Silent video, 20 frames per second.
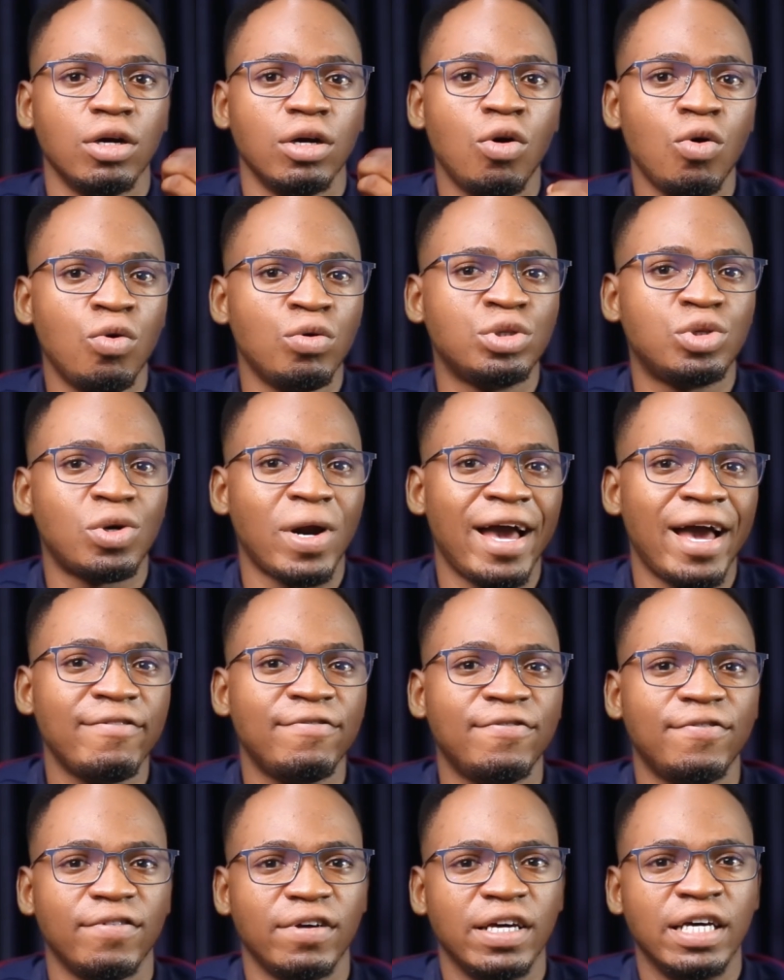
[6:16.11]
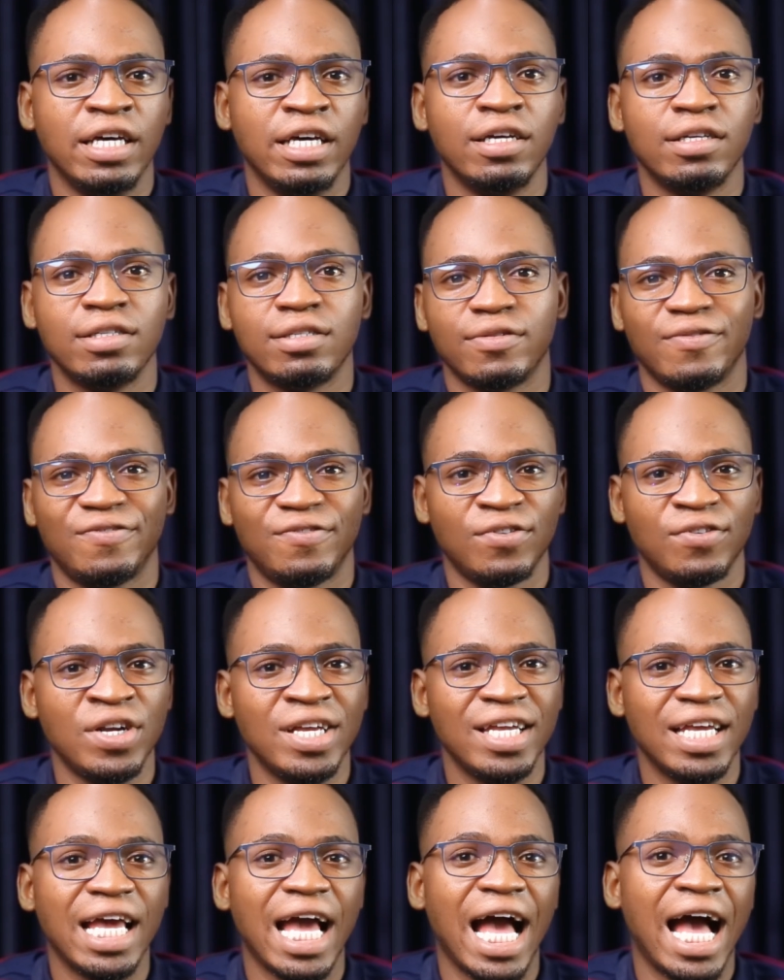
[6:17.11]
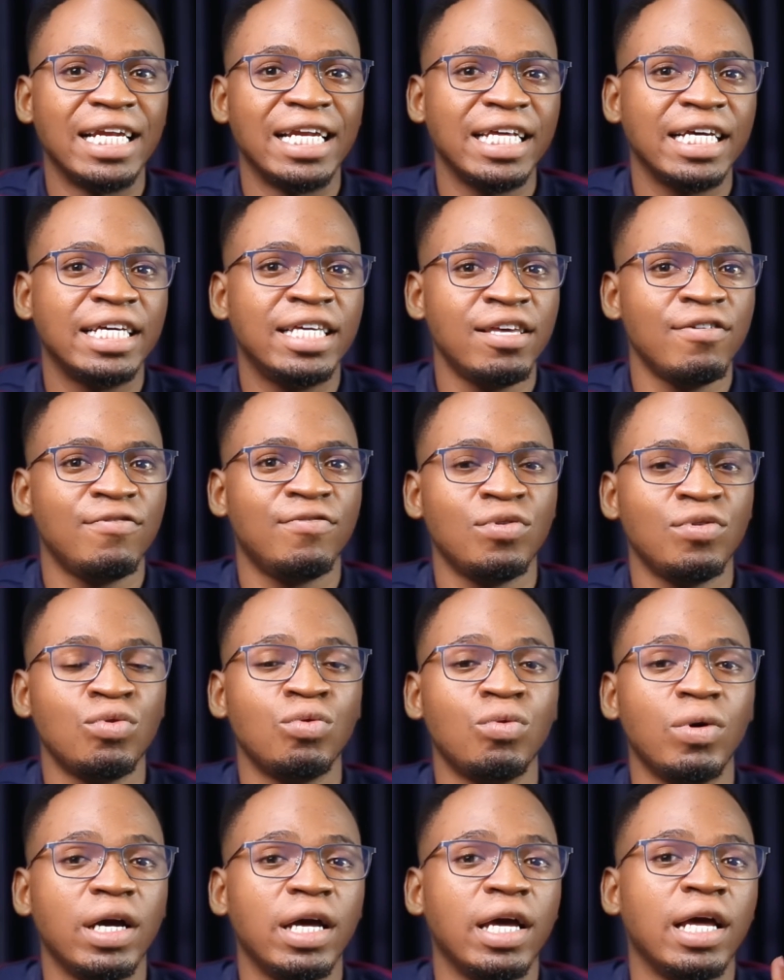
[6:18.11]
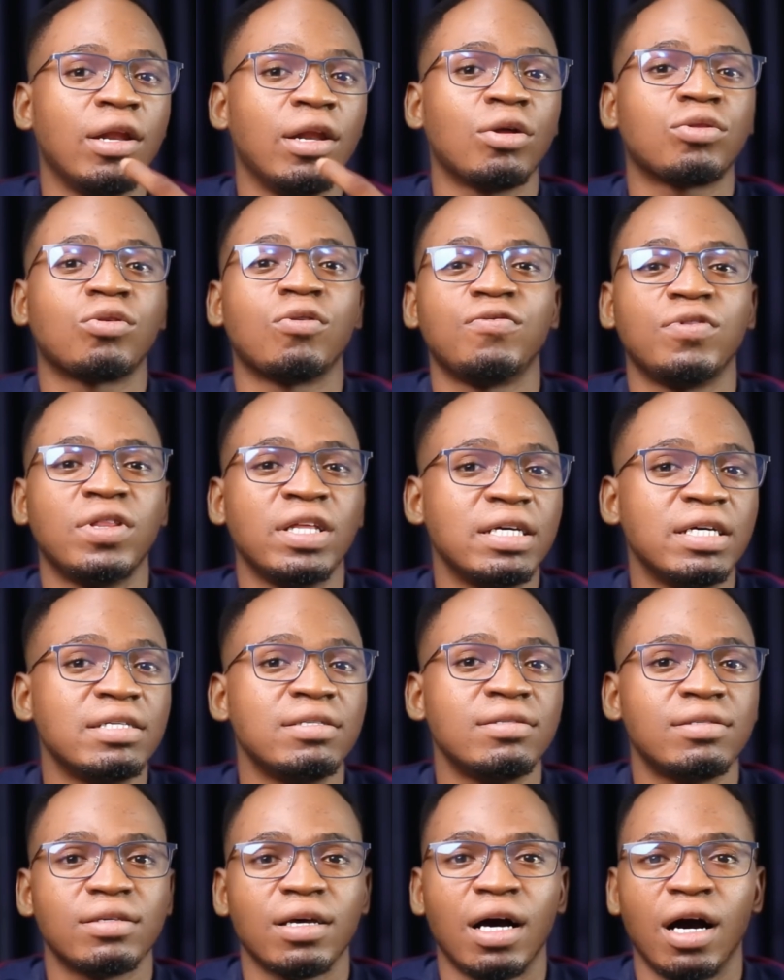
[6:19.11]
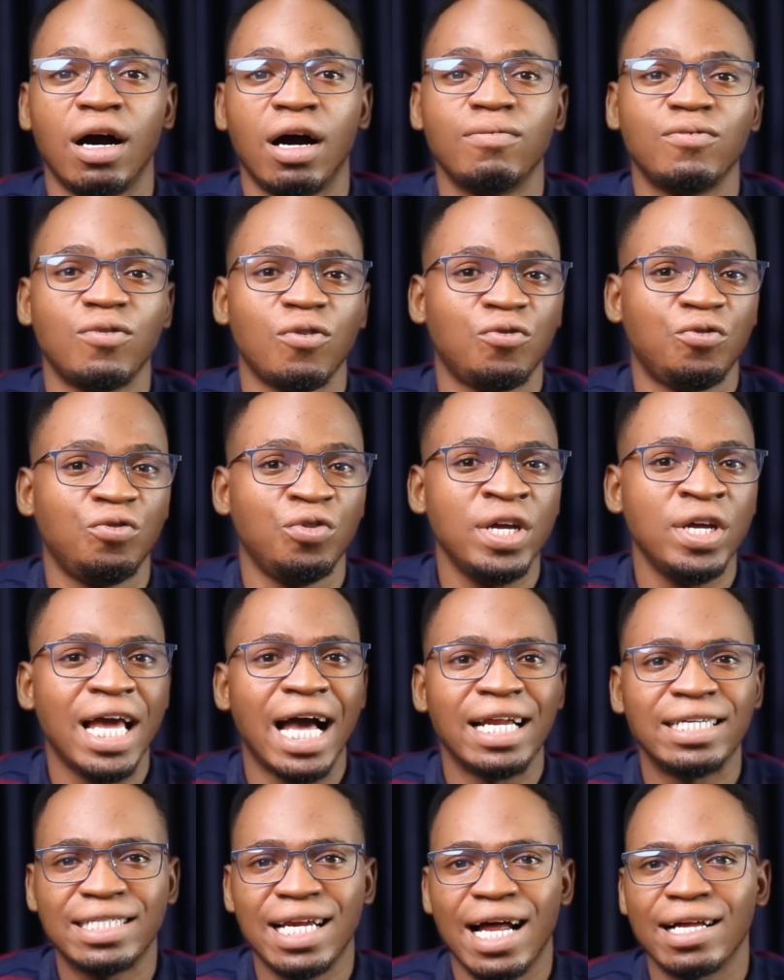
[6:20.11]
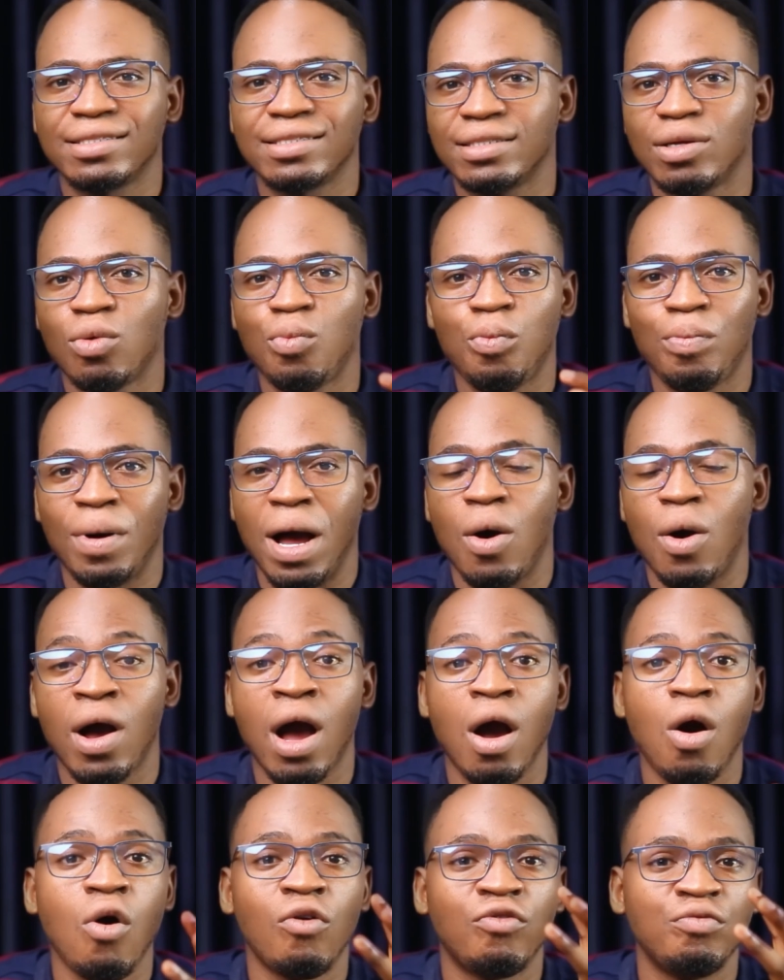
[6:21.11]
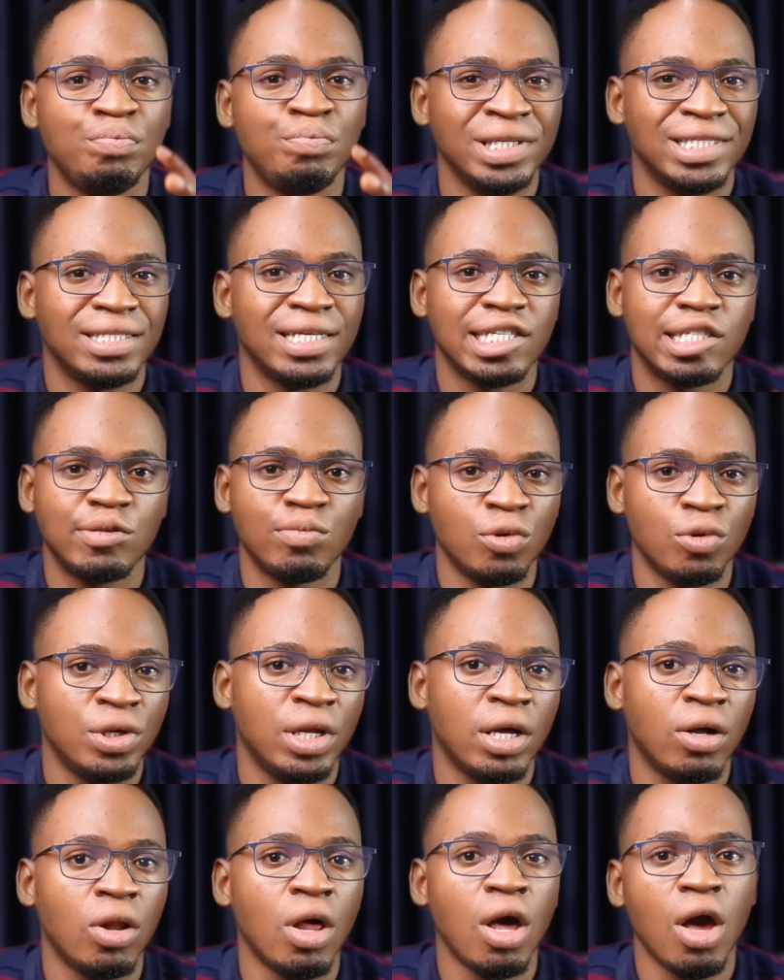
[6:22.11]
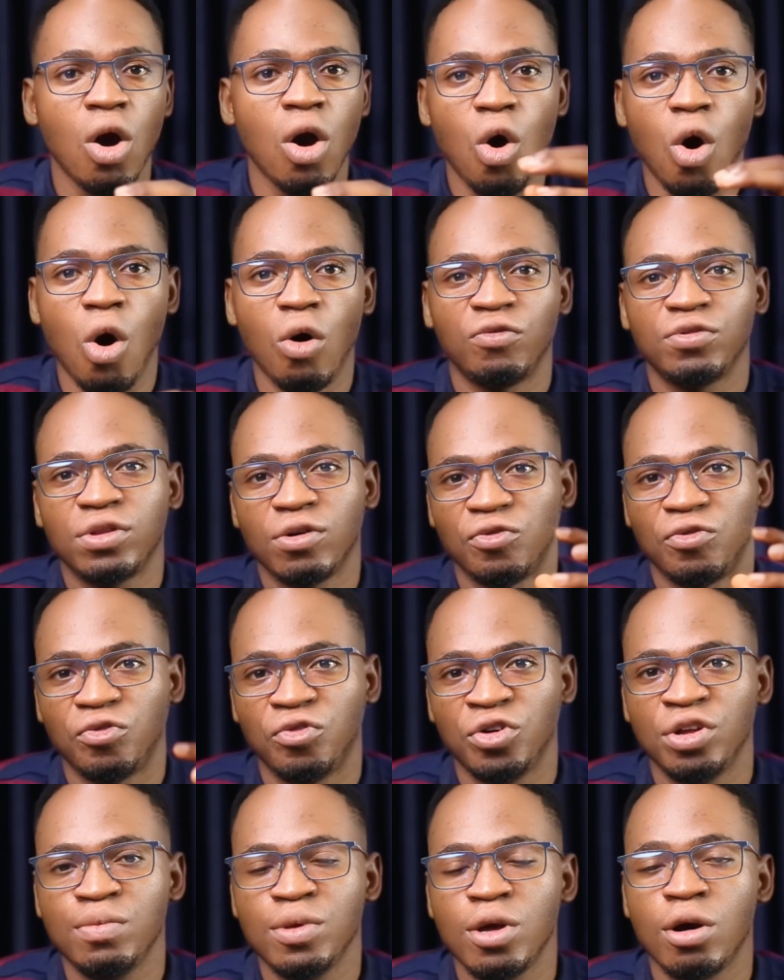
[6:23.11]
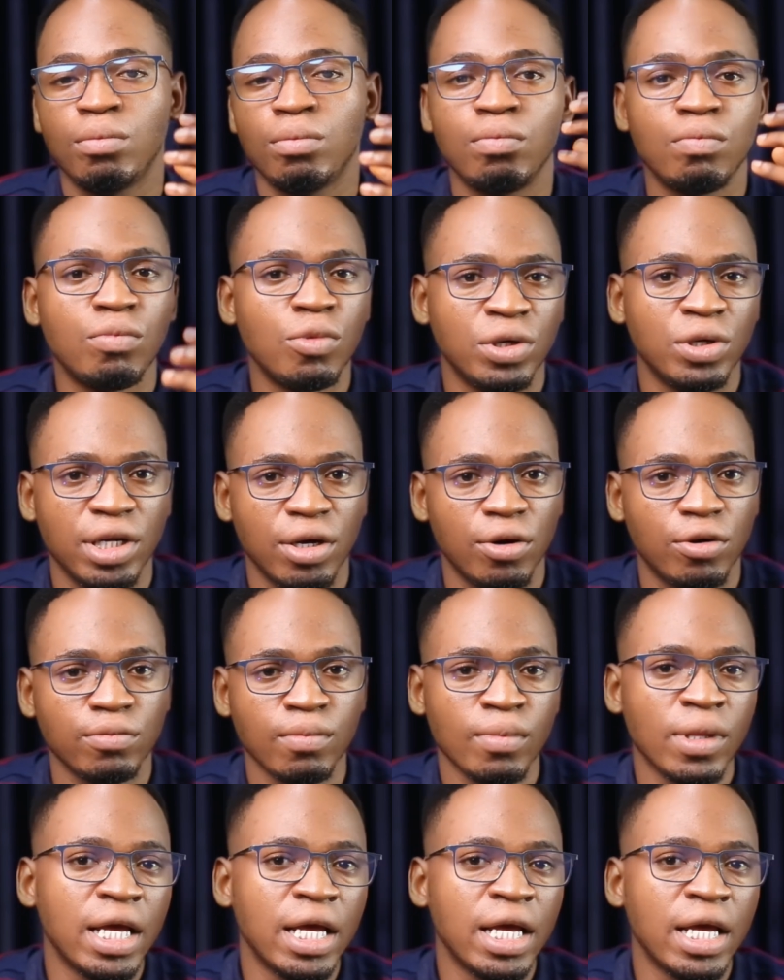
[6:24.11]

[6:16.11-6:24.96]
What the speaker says: Google Drive is free and they give you a lot of things for free, and that's the power of business model of the freemium model.